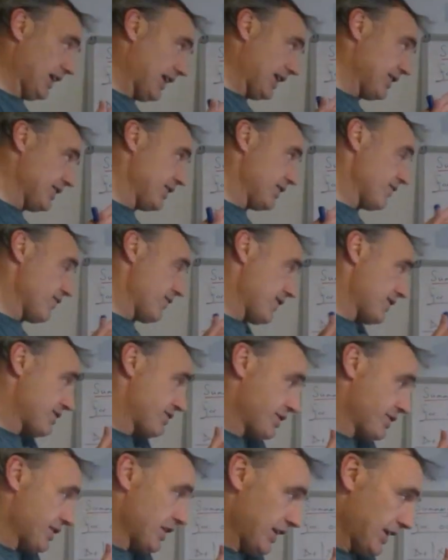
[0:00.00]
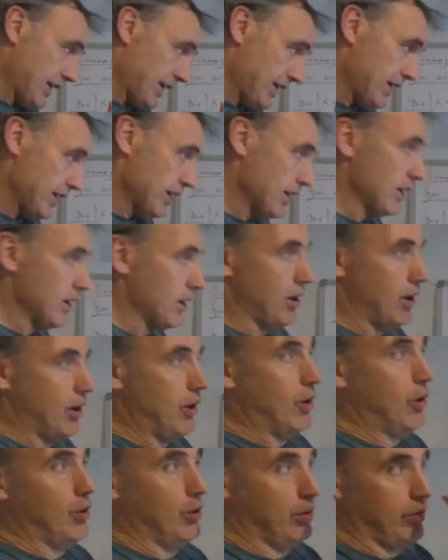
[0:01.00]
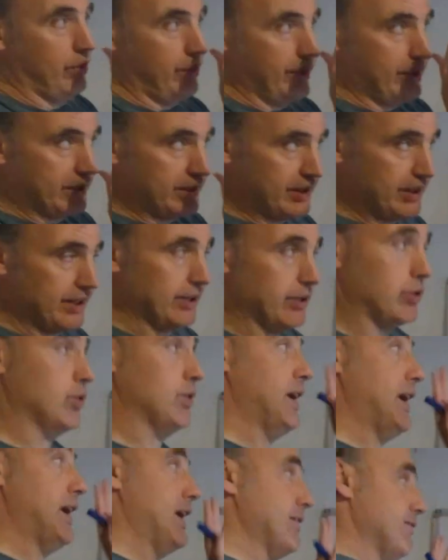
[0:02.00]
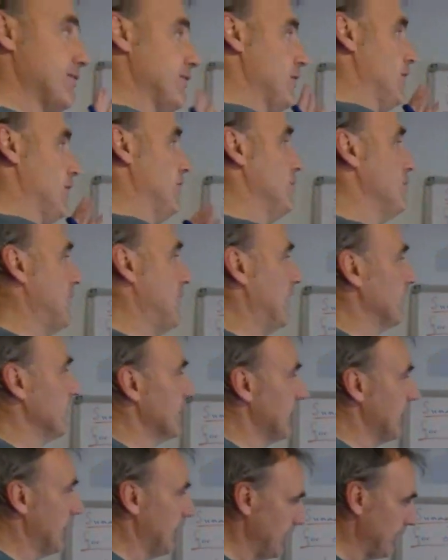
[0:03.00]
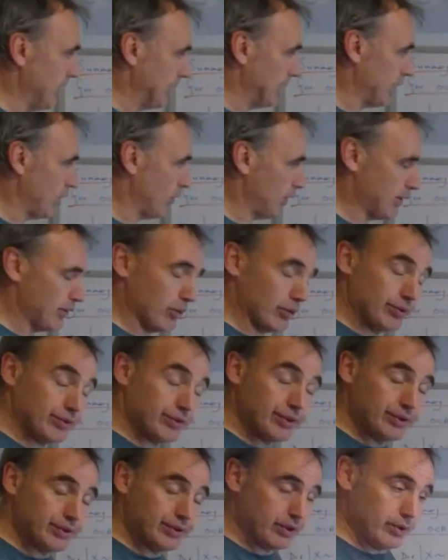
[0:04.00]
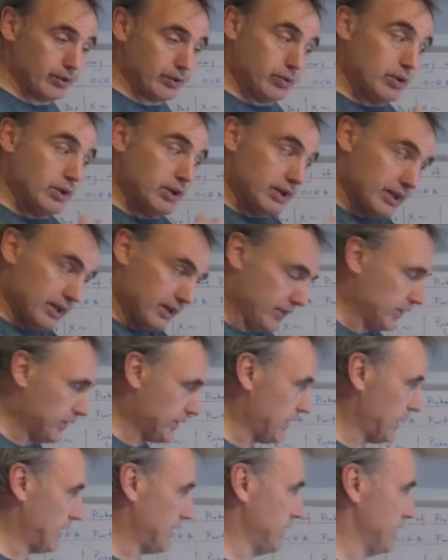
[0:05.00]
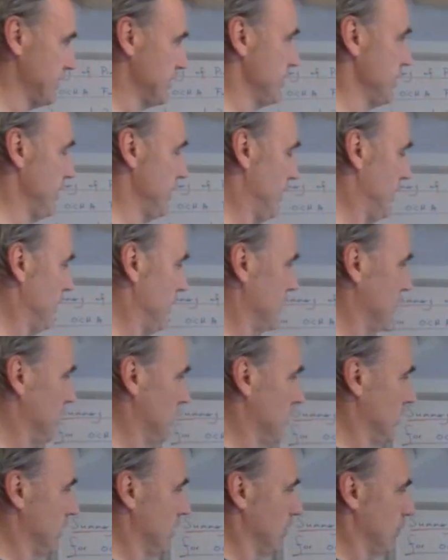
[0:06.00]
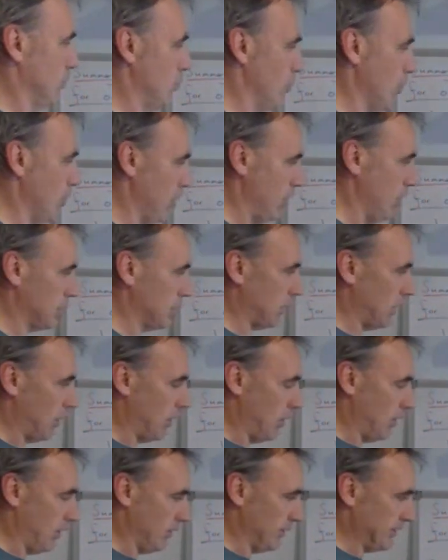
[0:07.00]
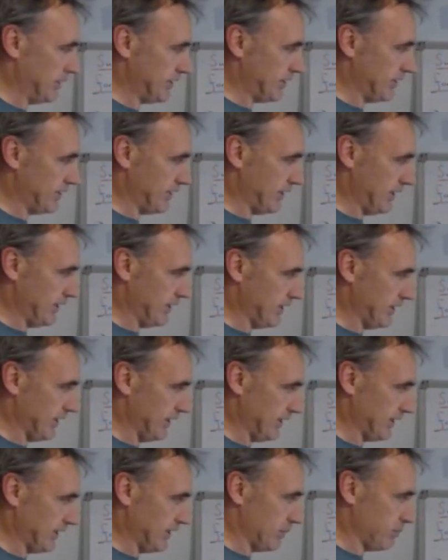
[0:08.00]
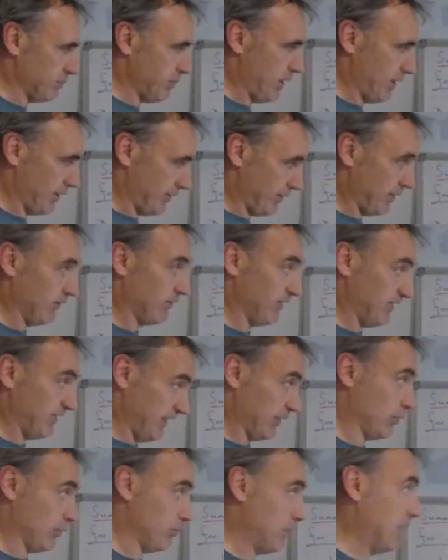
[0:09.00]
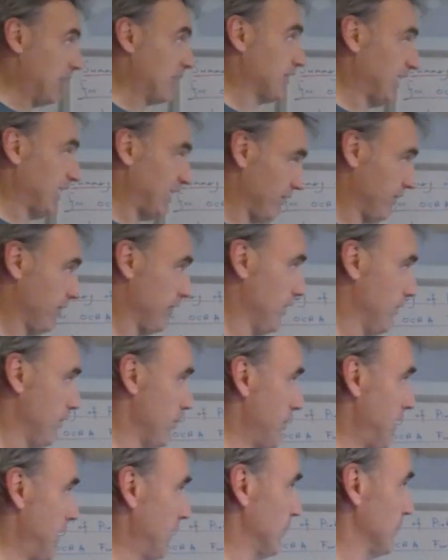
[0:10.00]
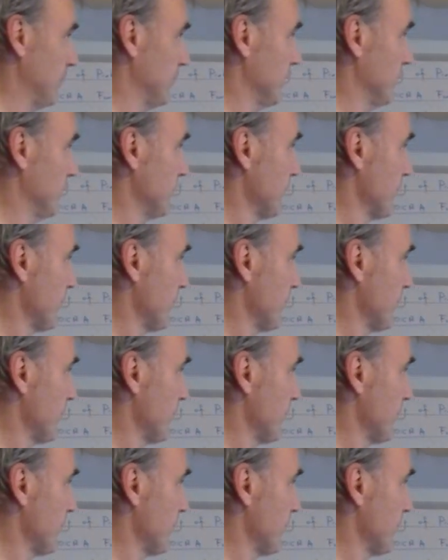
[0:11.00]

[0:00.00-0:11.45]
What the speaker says: individually on the single and further maths, and then going on to do in the second year work on statistics as part of single maths and further maths.